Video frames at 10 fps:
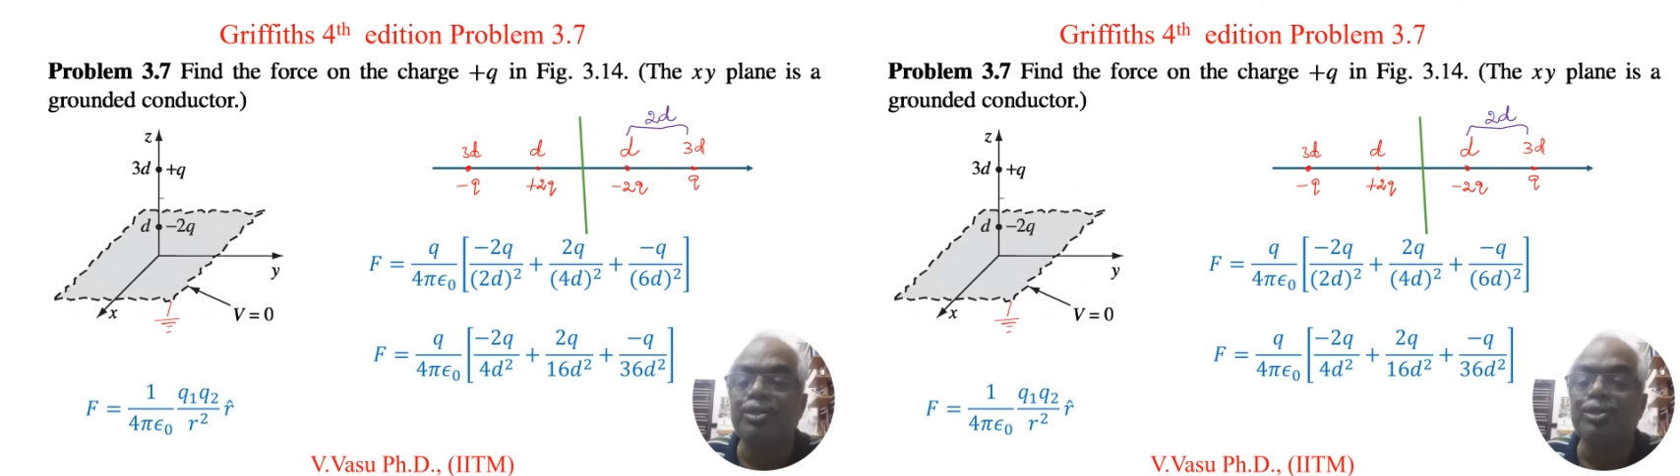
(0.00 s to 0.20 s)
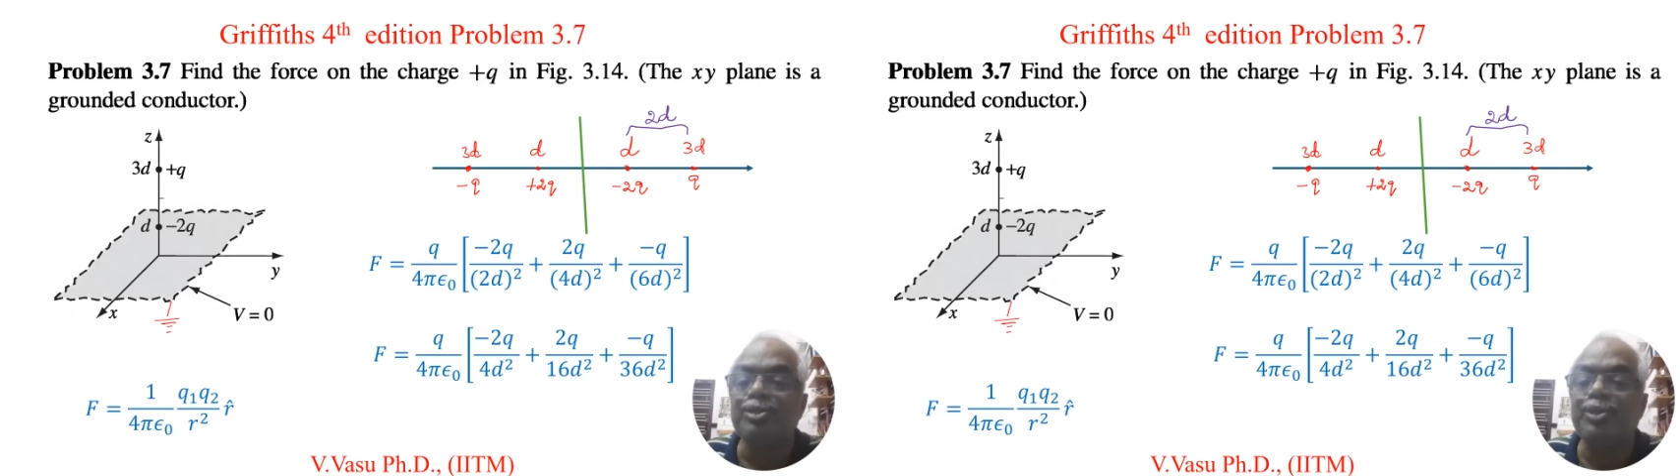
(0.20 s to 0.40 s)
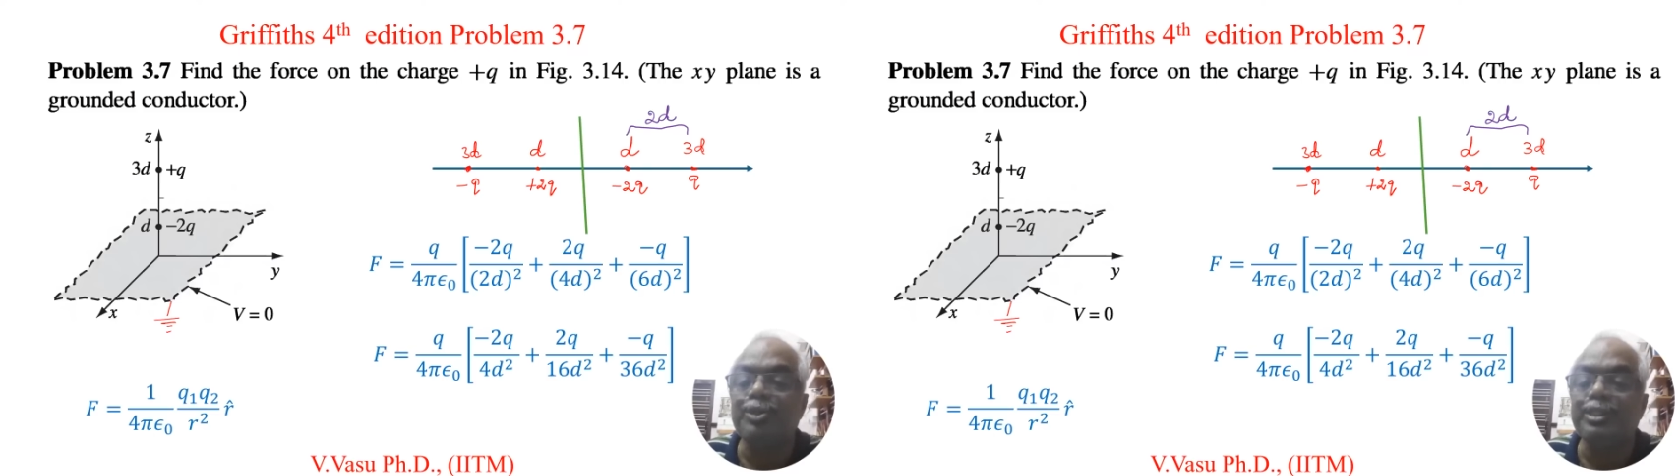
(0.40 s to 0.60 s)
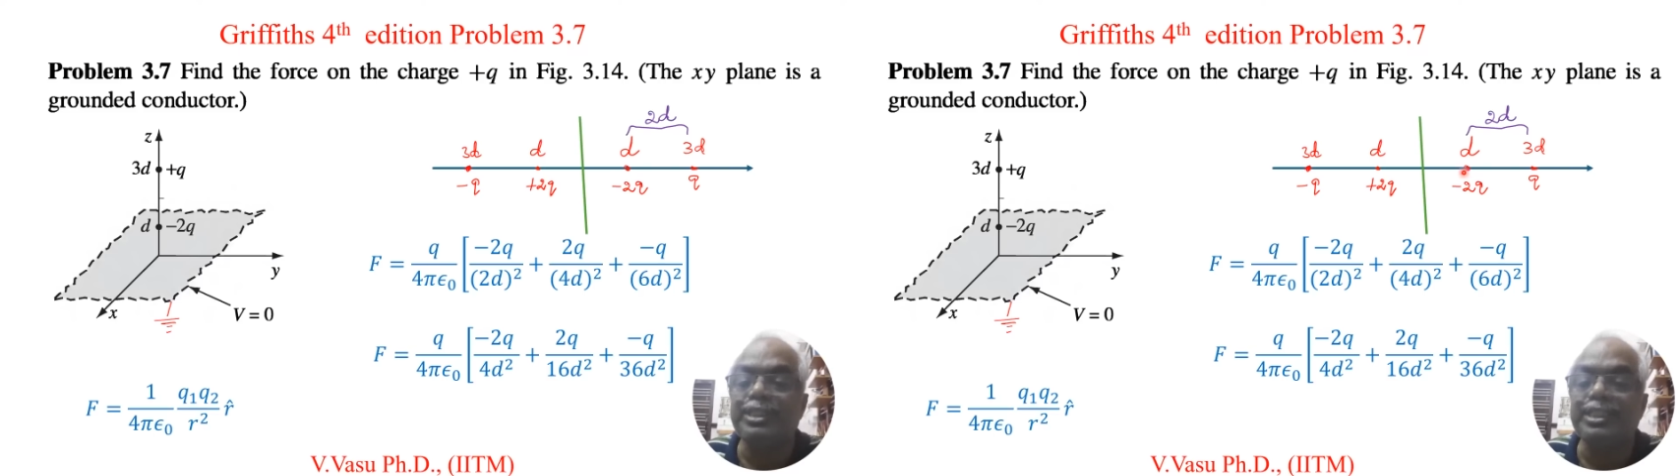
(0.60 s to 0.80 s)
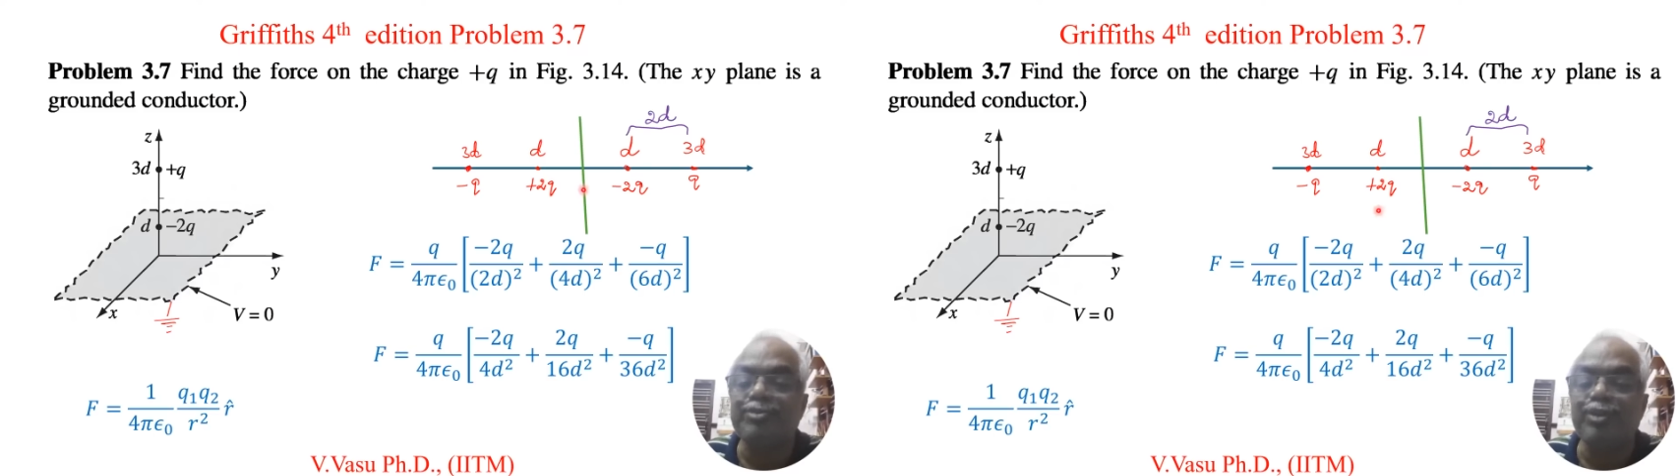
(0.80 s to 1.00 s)
So
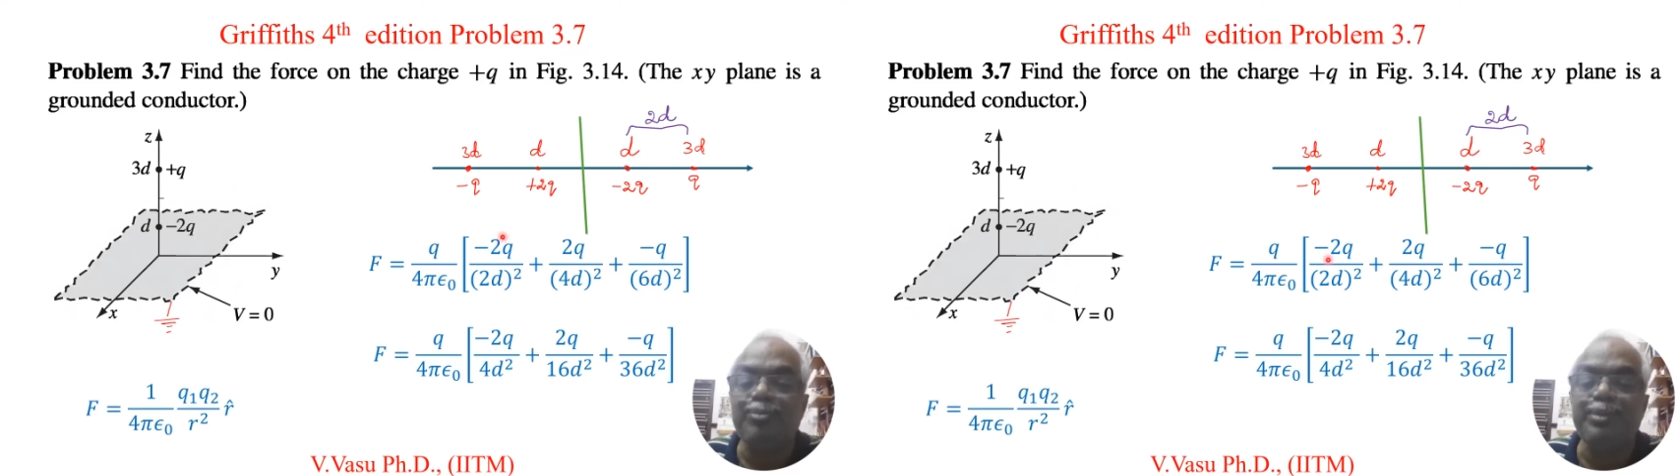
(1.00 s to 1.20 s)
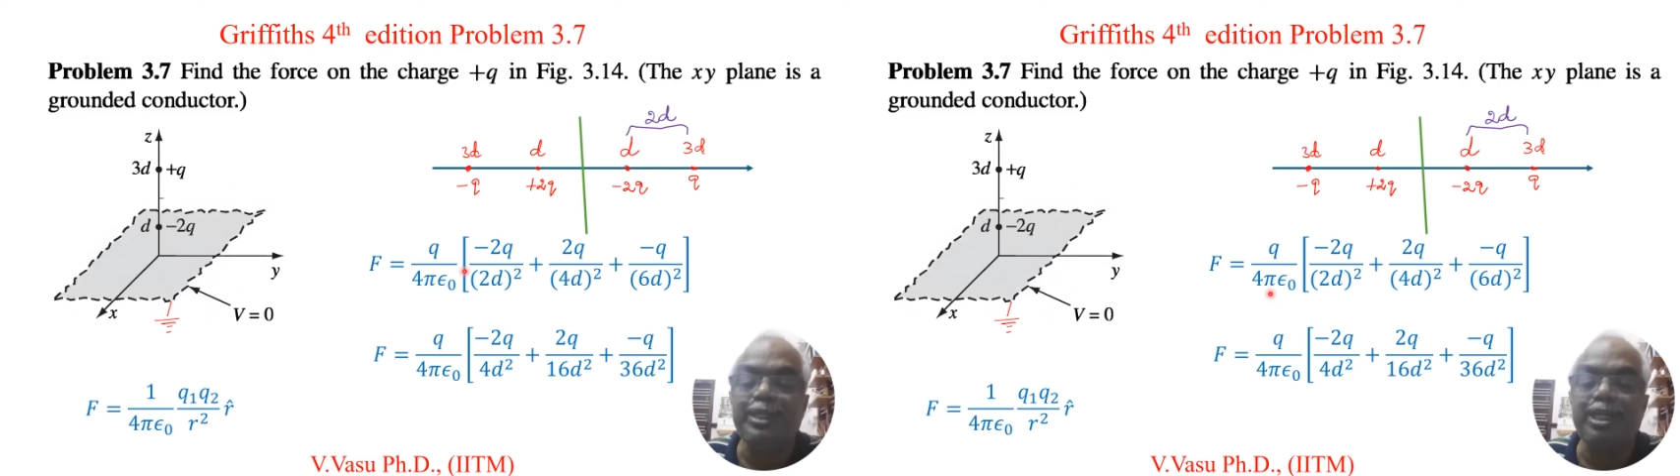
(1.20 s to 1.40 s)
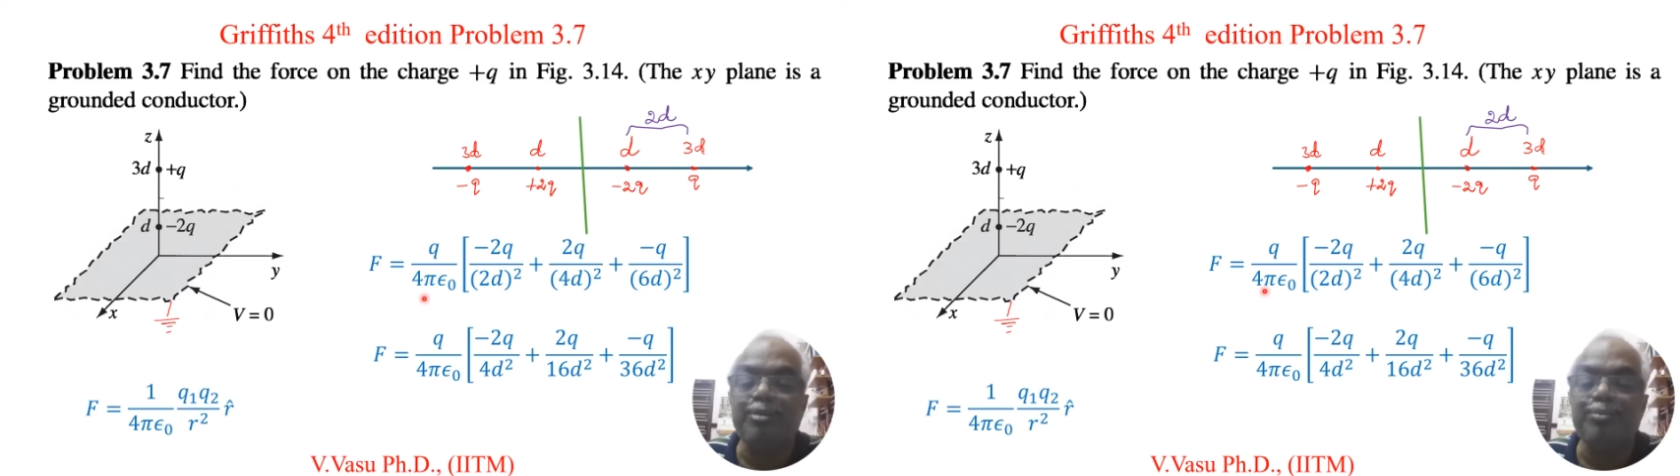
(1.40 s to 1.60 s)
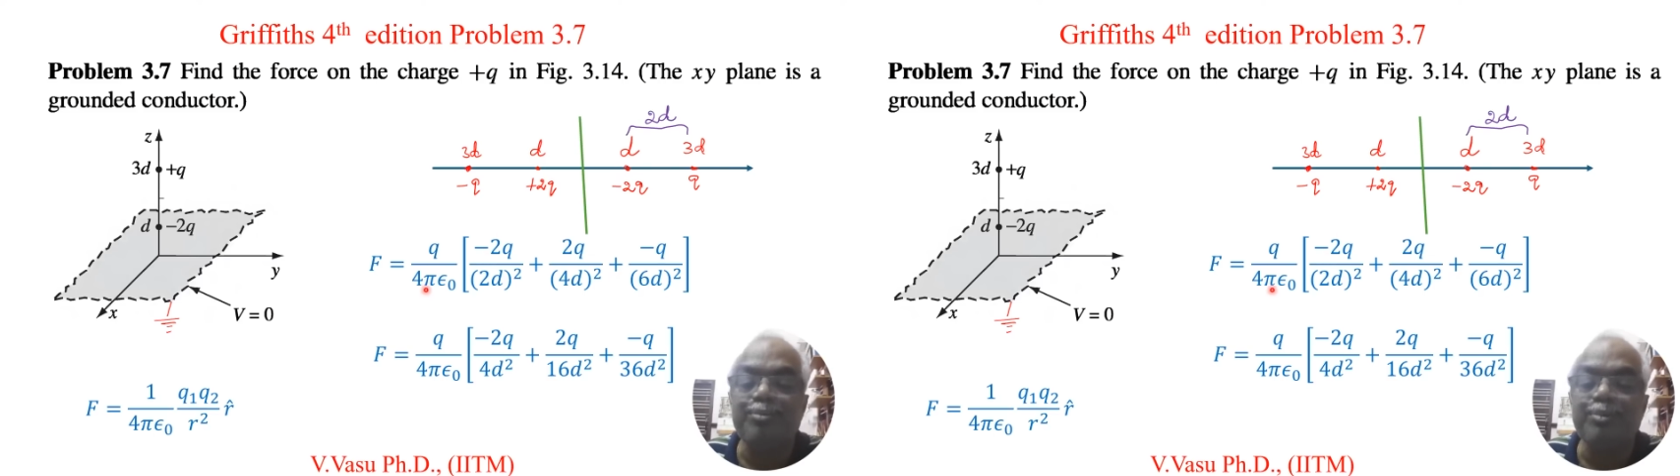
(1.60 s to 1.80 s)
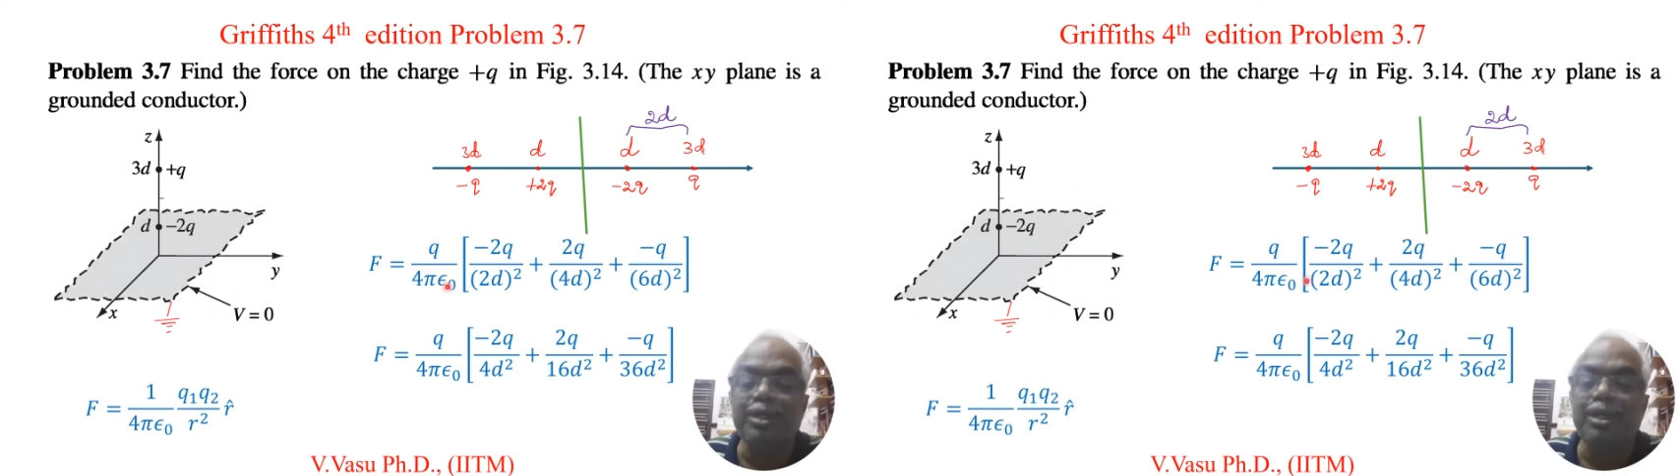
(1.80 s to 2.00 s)
this will become